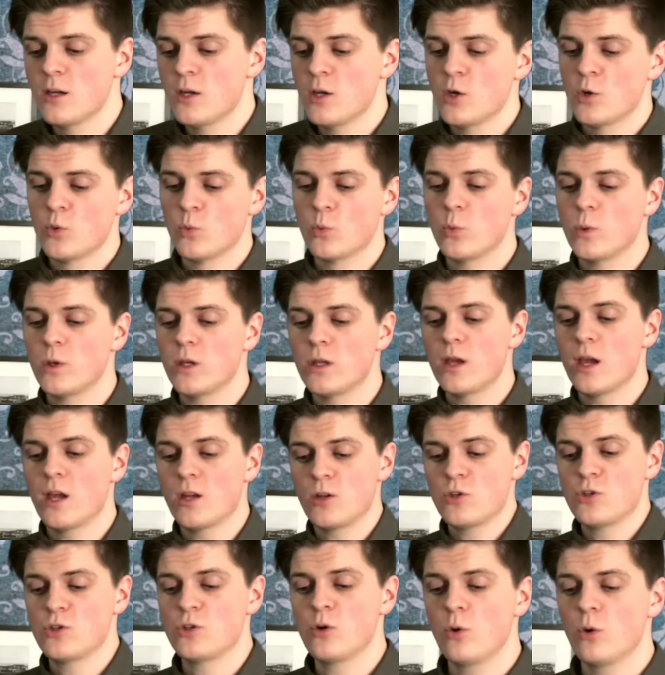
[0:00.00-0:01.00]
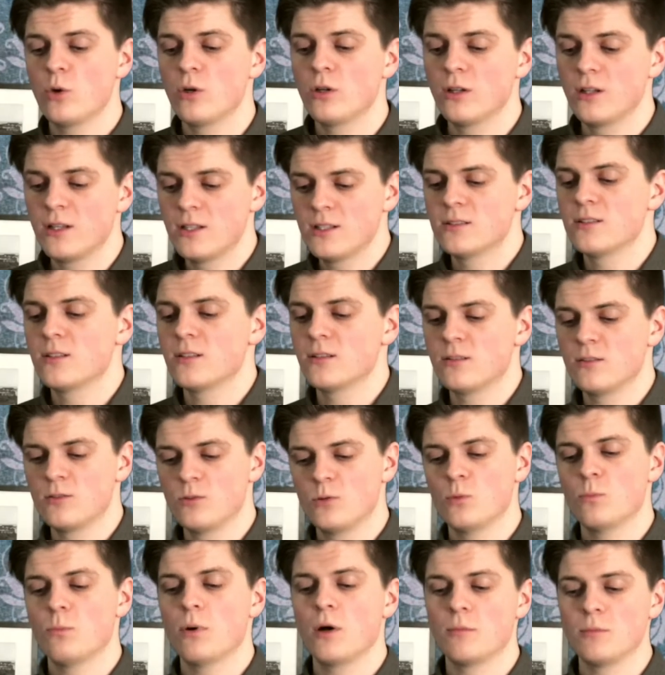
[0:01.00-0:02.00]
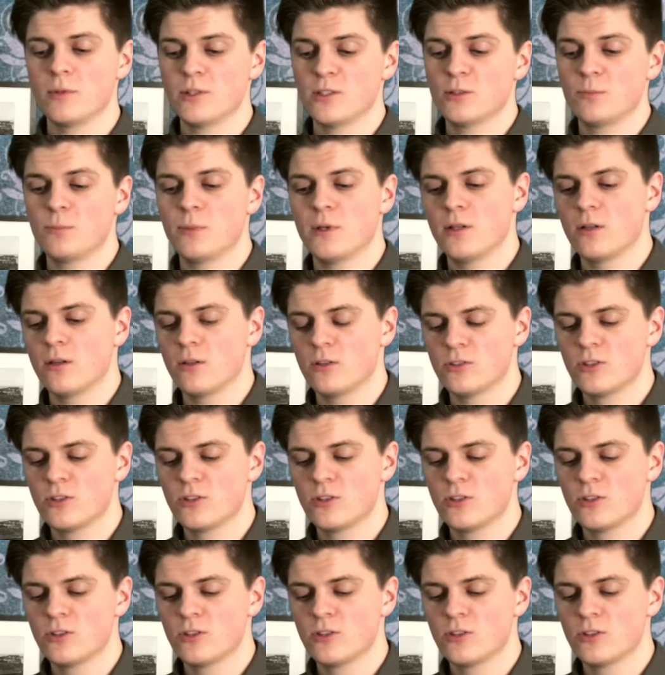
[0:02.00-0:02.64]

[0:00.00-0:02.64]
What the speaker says: we enjoy listening to public speakers,